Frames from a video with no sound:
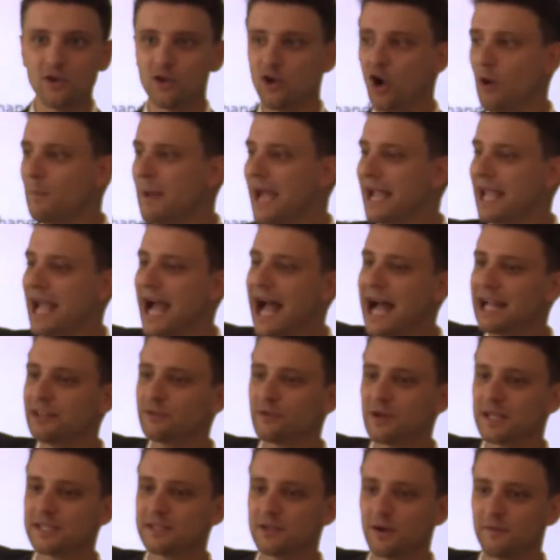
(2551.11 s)
You go back
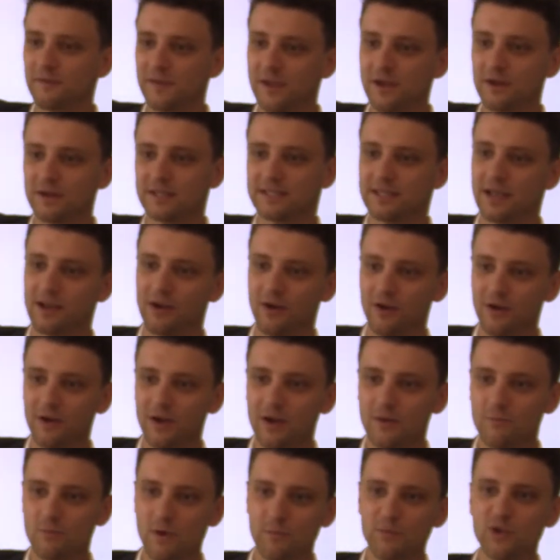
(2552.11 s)
hundreds of years
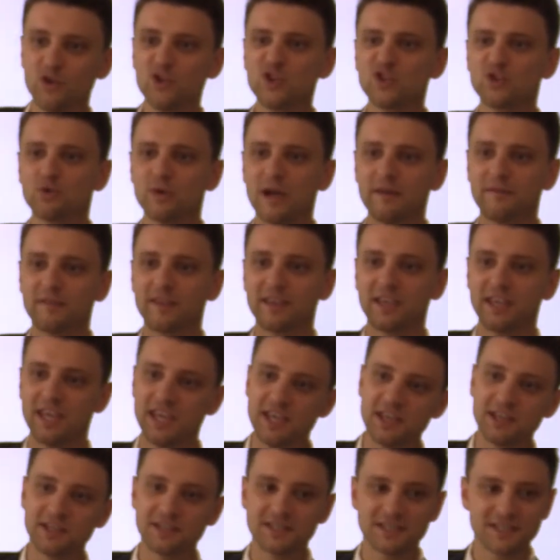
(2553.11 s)
ago, when we used to
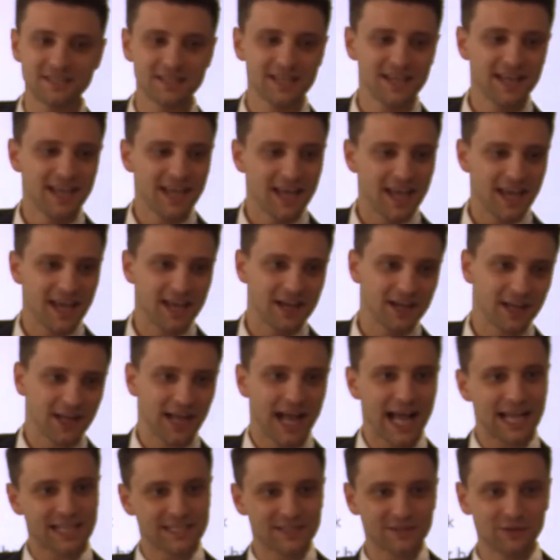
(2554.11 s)
have kings
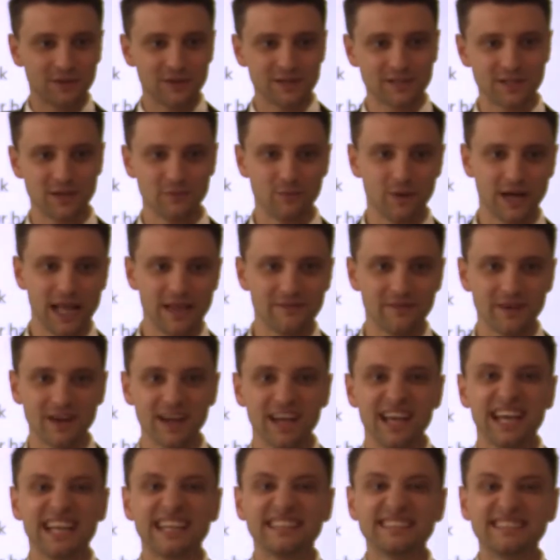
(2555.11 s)
and castles and
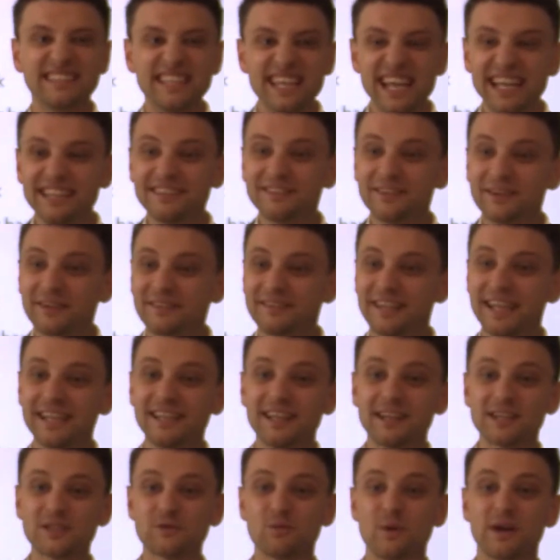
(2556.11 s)
whatever, the
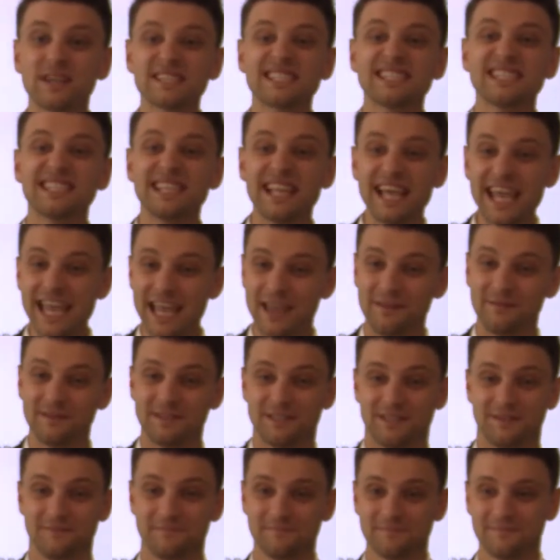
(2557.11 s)
entertainers were
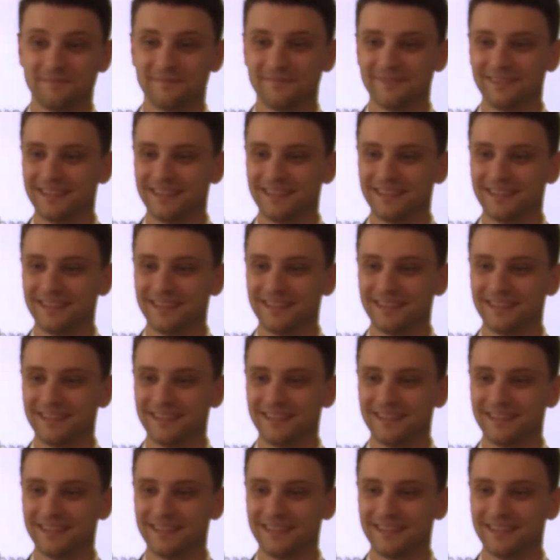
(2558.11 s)
slaves.